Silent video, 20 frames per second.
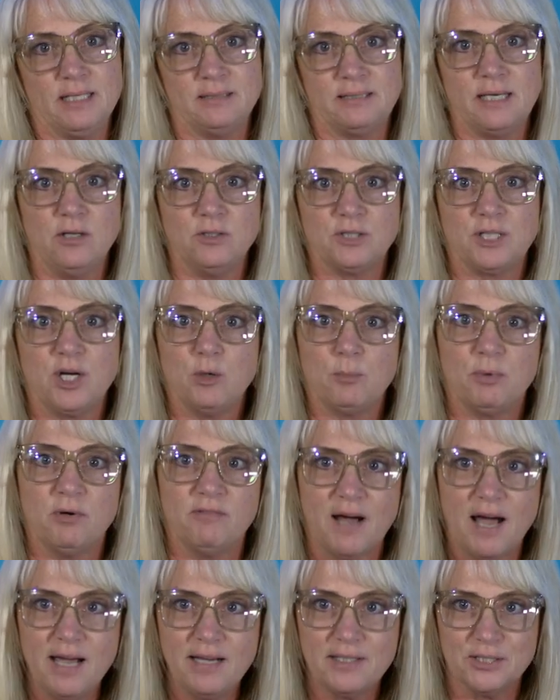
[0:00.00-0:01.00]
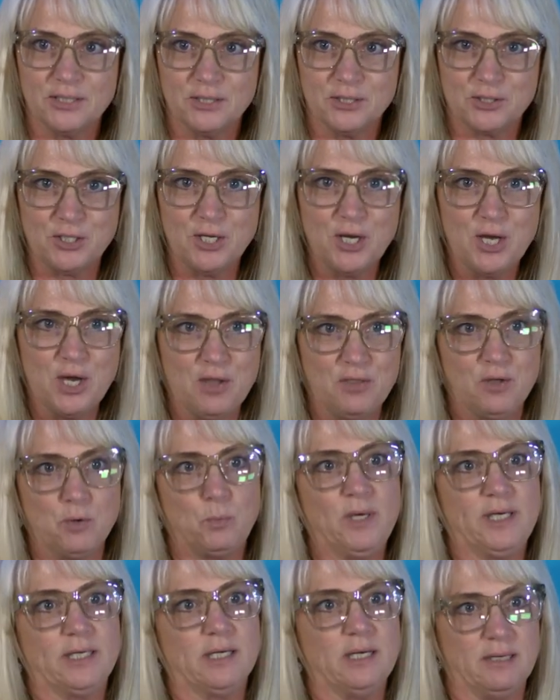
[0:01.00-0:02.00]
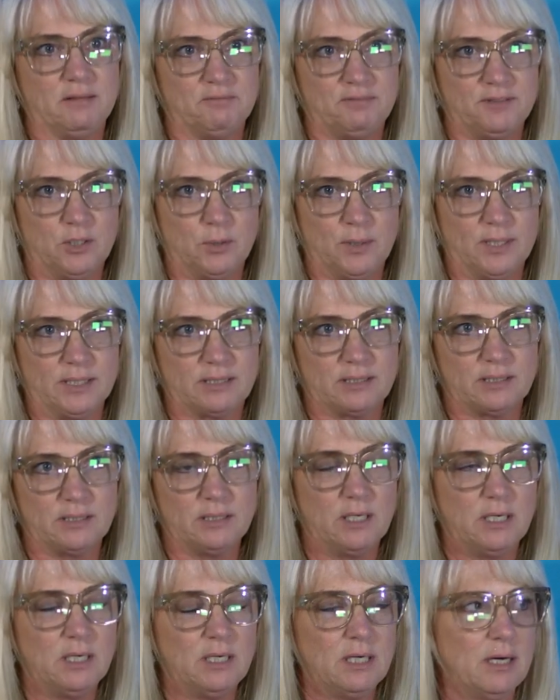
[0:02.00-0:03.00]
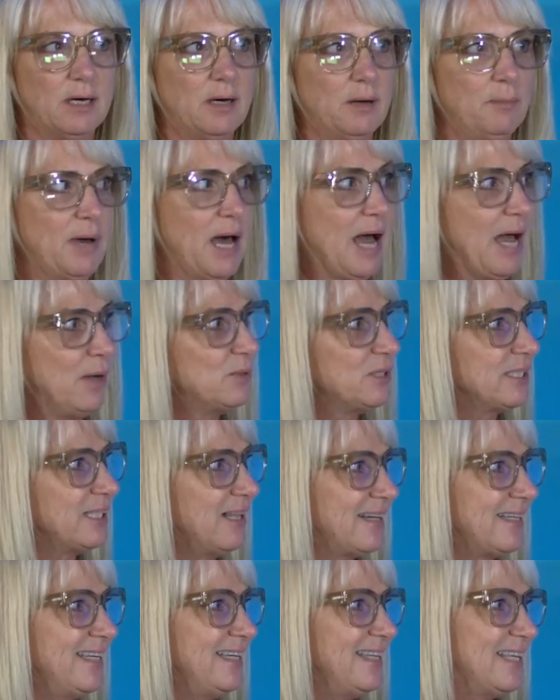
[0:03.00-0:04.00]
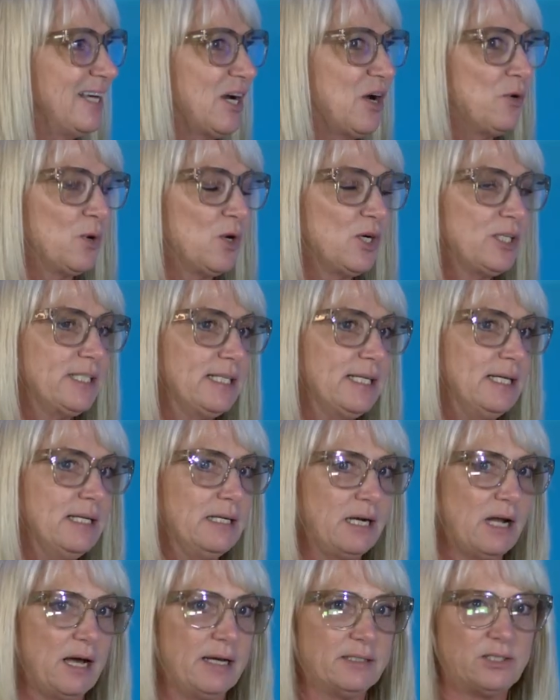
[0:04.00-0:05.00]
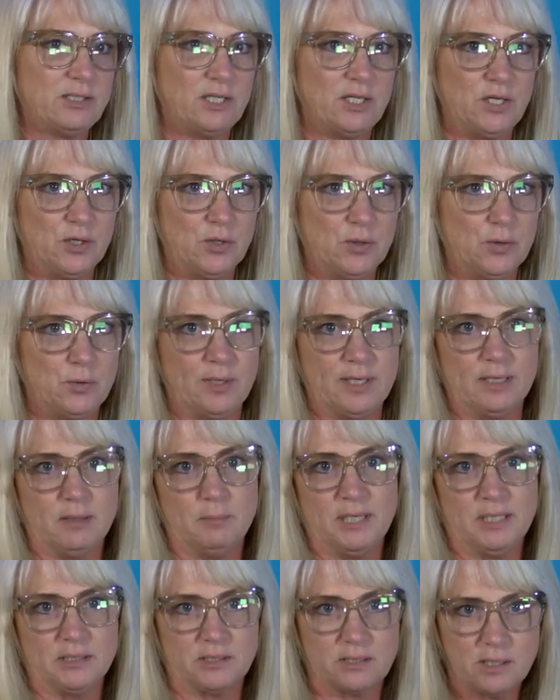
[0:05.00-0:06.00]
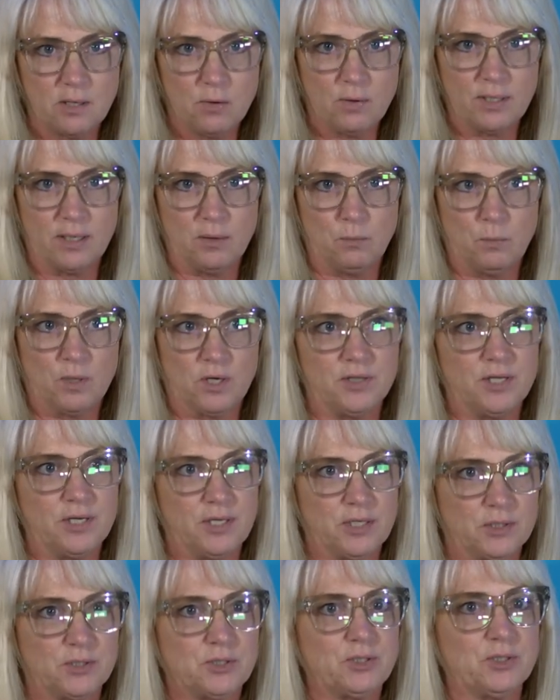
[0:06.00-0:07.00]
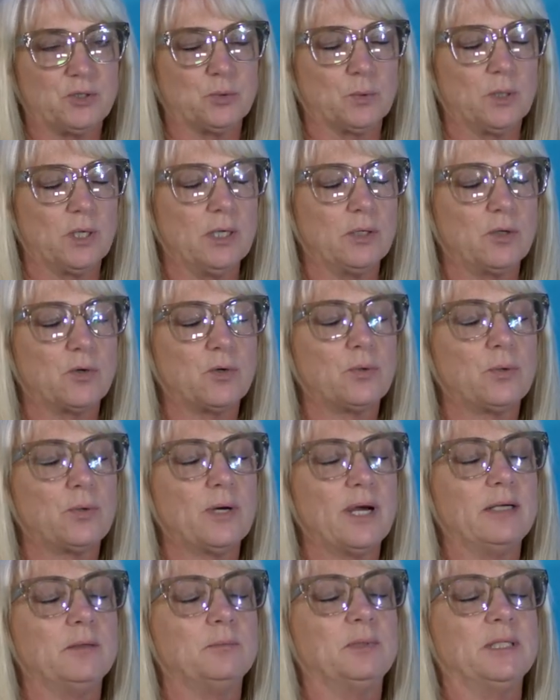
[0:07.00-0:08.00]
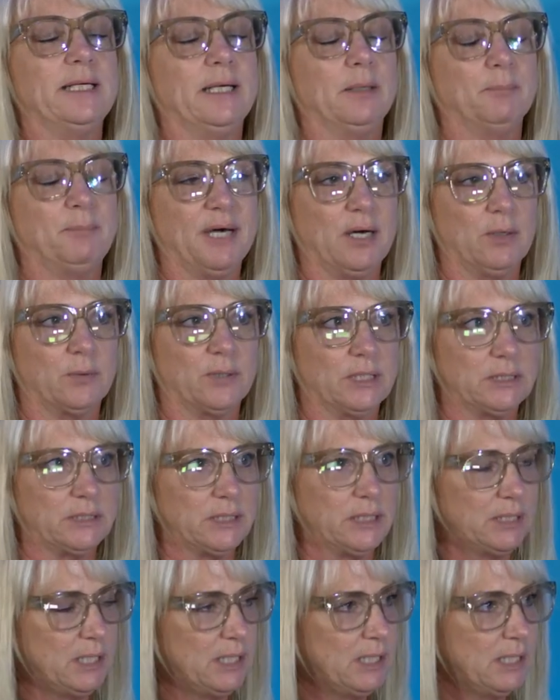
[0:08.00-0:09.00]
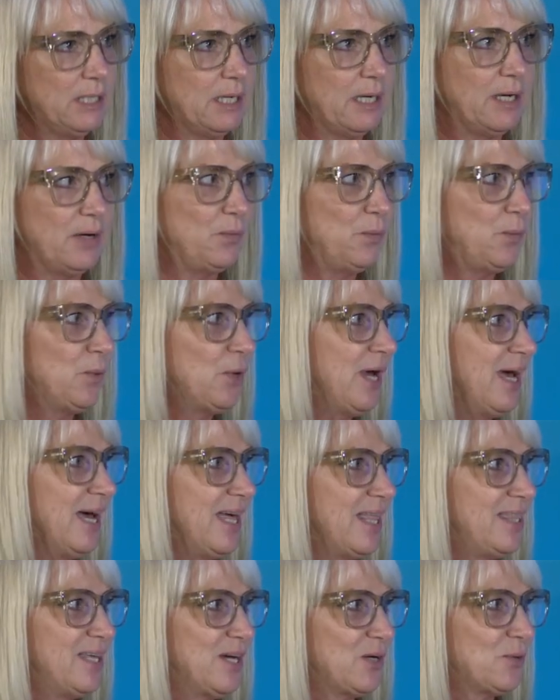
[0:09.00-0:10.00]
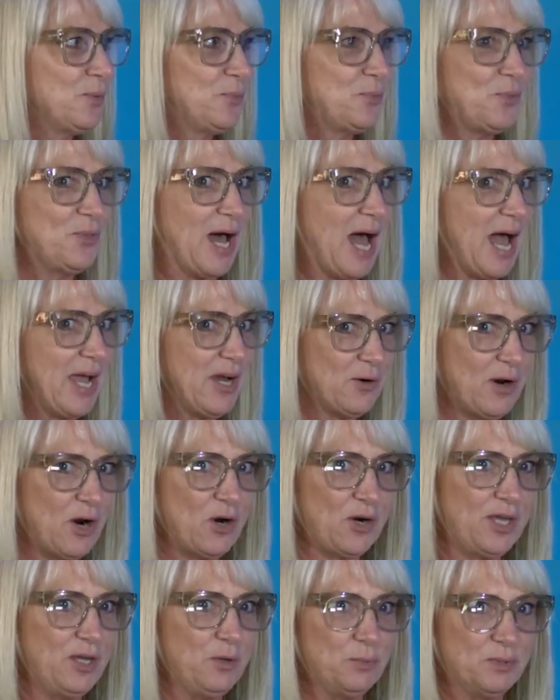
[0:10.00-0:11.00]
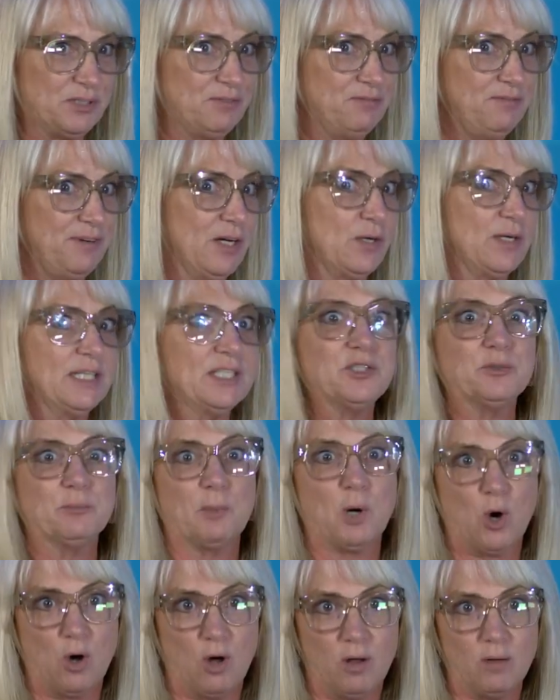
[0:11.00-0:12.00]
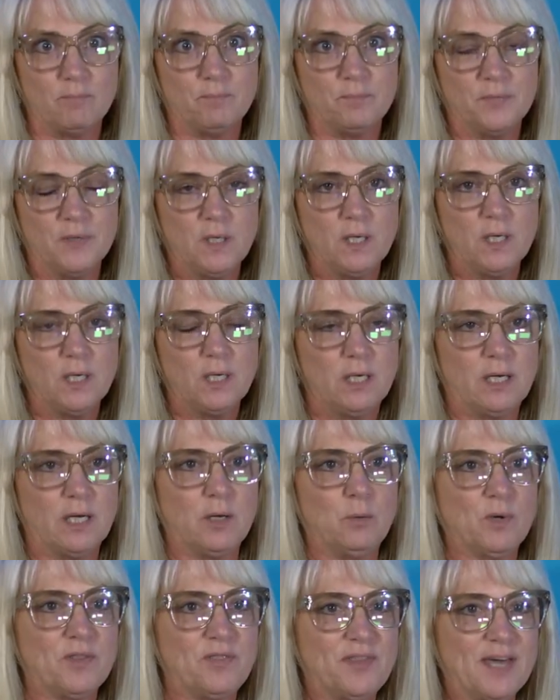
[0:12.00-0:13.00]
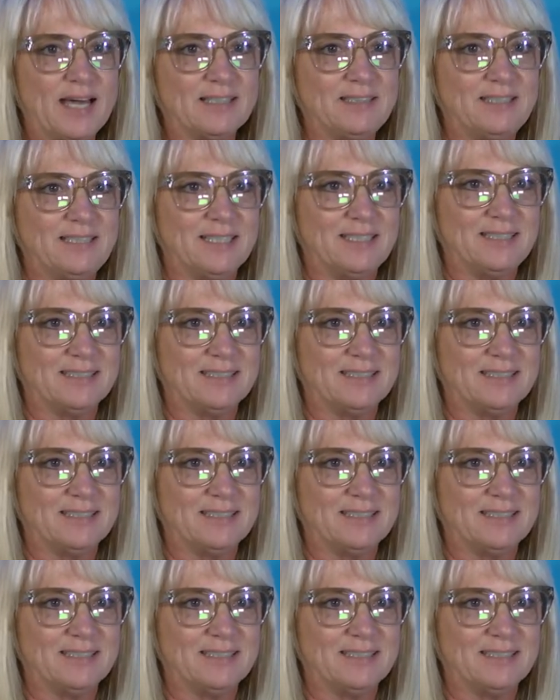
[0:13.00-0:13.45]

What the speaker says: as healthcare providers that we can influence. I was lucky that I worked in an ICU in Minnesota where the nurses were incredibly empowered. The hierarchy was very small. And what that did